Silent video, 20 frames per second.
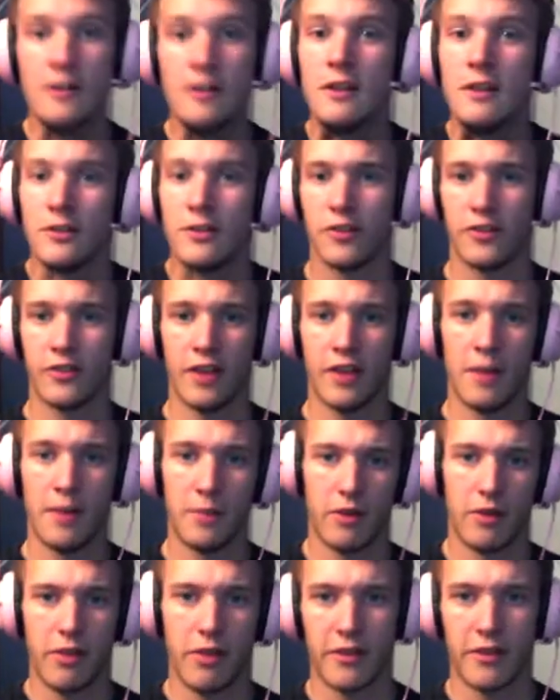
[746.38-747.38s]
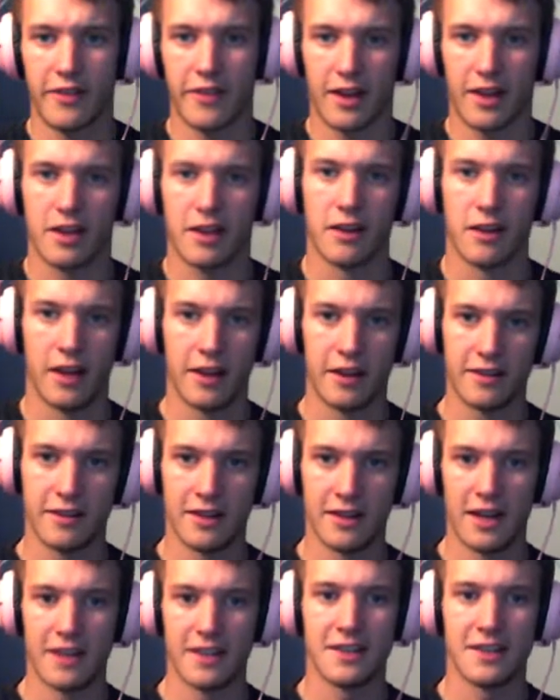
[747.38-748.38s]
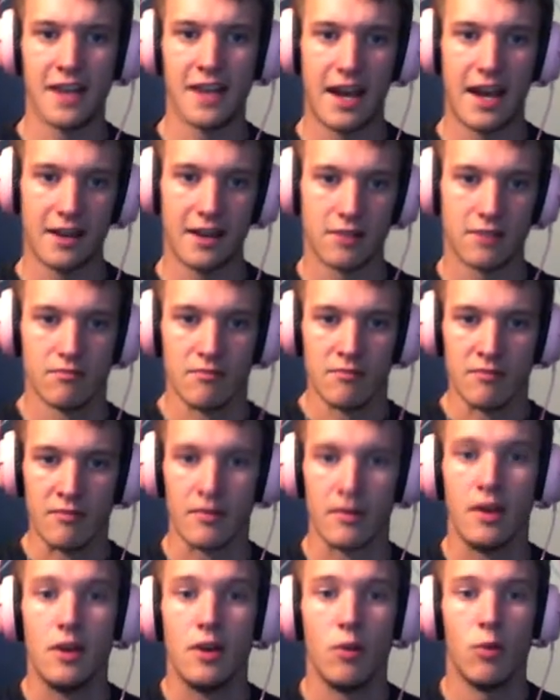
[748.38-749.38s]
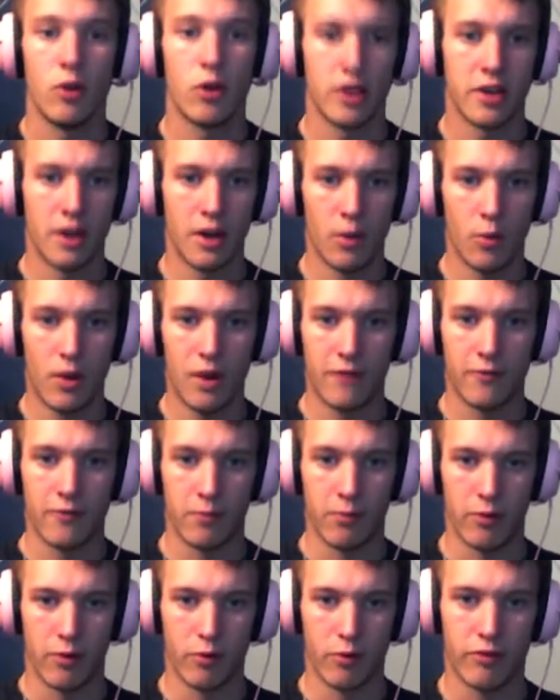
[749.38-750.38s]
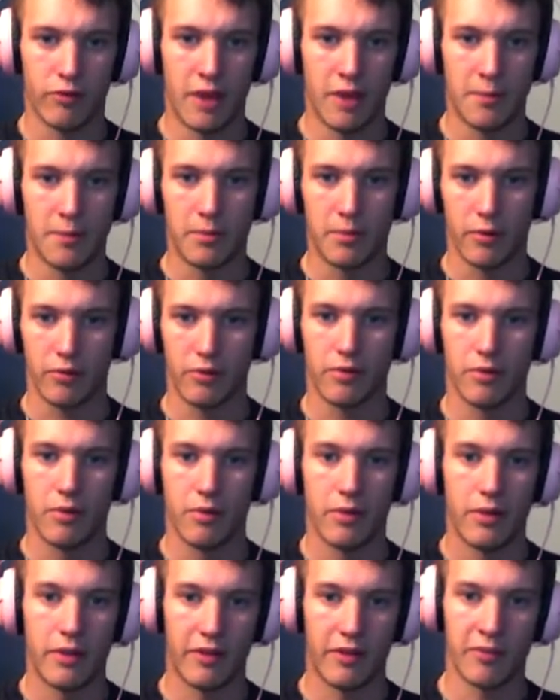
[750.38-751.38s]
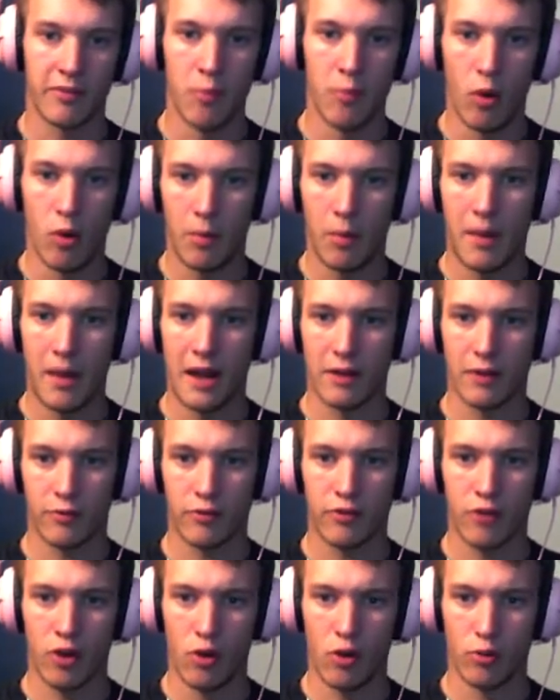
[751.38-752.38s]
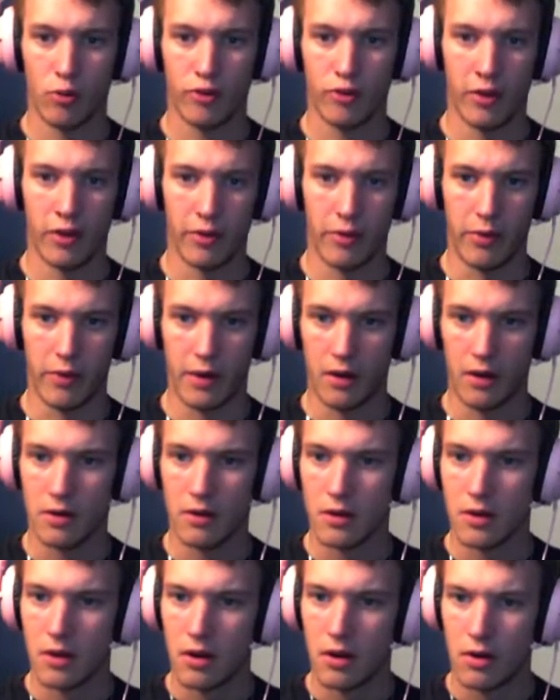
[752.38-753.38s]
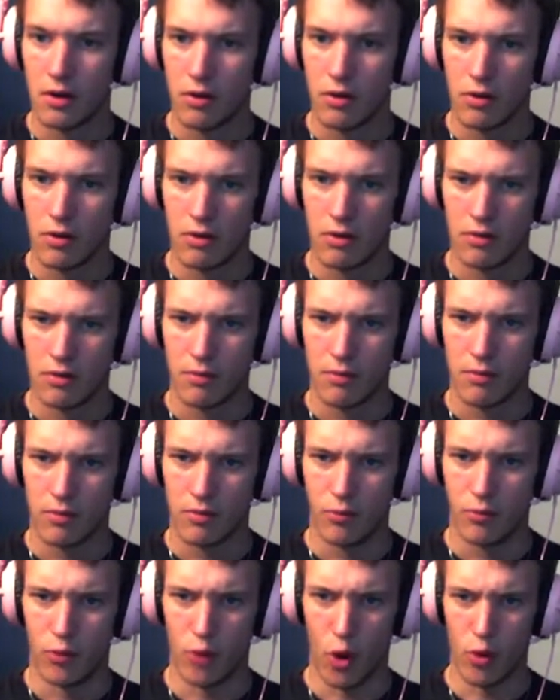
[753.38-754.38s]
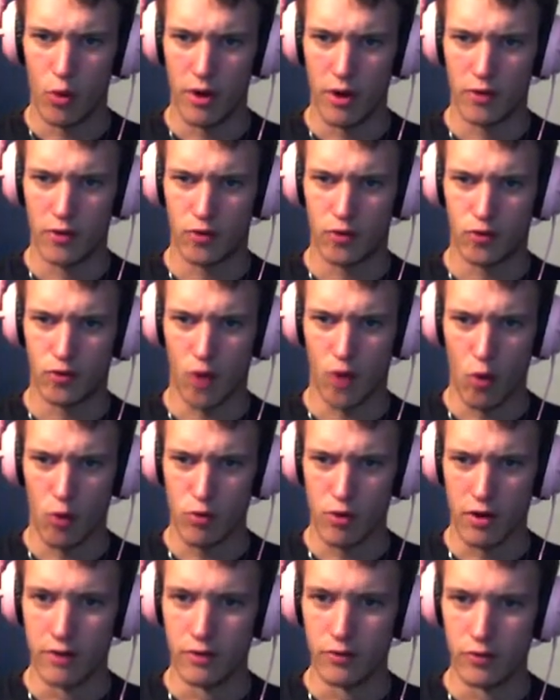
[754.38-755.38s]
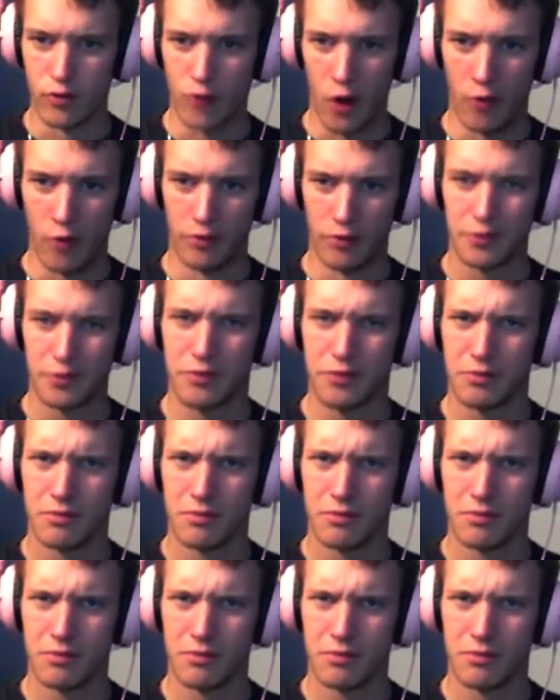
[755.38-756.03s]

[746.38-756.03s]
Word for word: December the second, eighteen ninety-nine. Walking away from those temples, that small pile of stones under the rhododendrons.